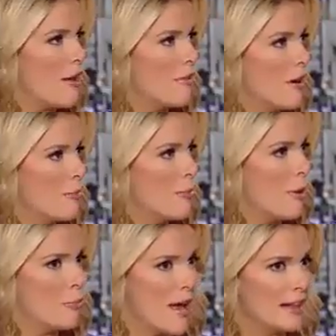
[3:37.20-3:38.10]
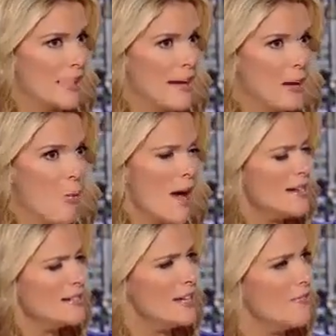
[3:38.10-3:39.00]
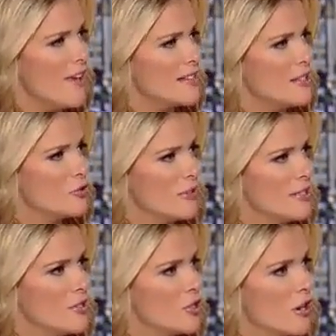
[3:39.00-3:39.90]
Bradley Manning. Why isn't he facing treason charges?